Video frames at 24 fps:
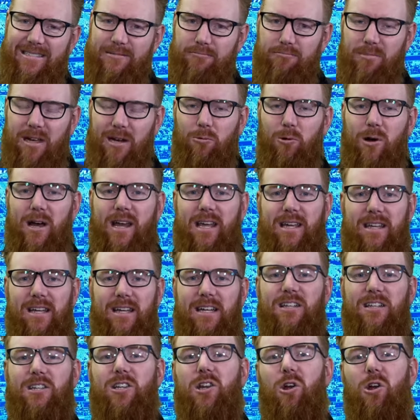
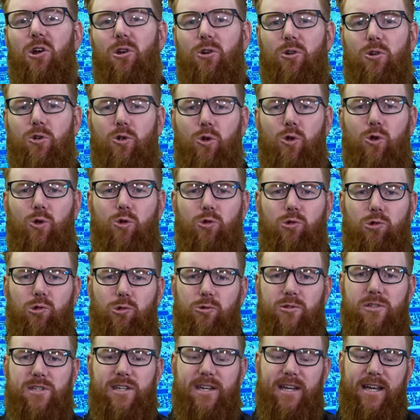midweek
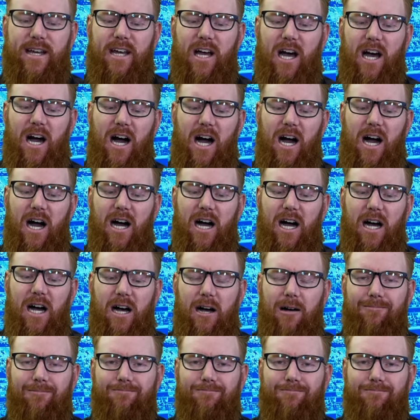news ticker.